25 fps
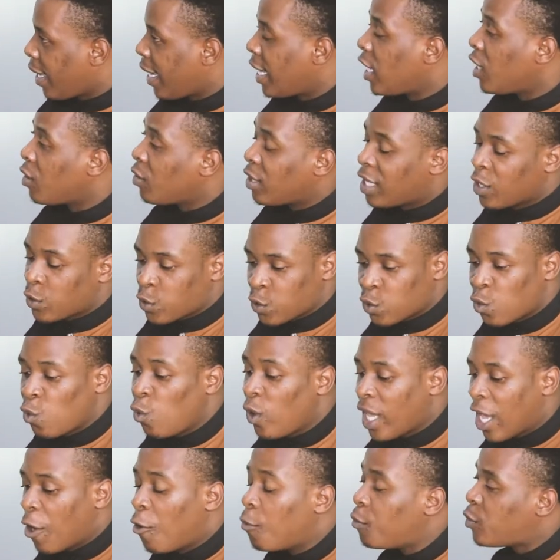And the
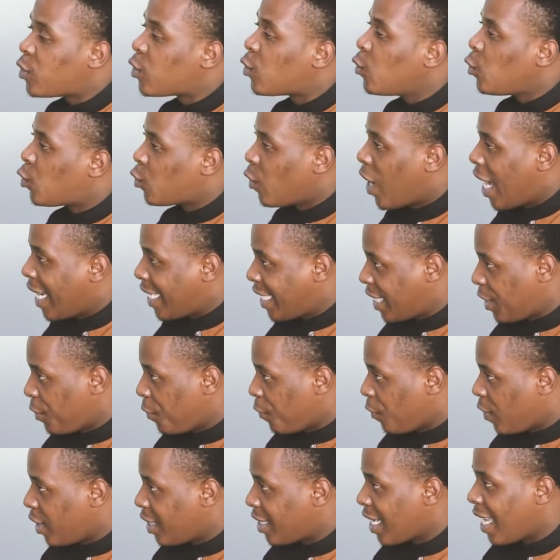school helps you to
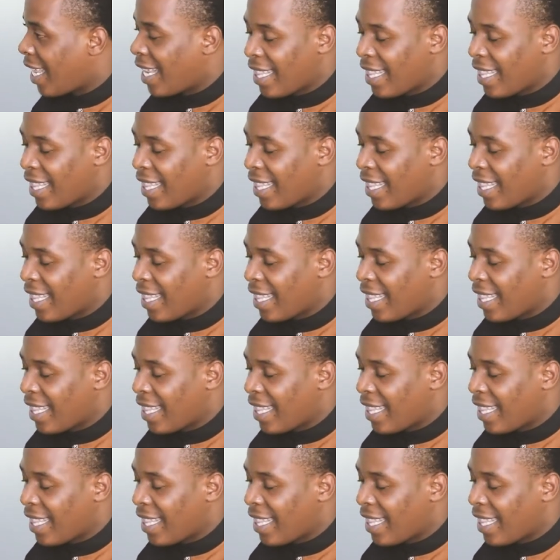achieve it,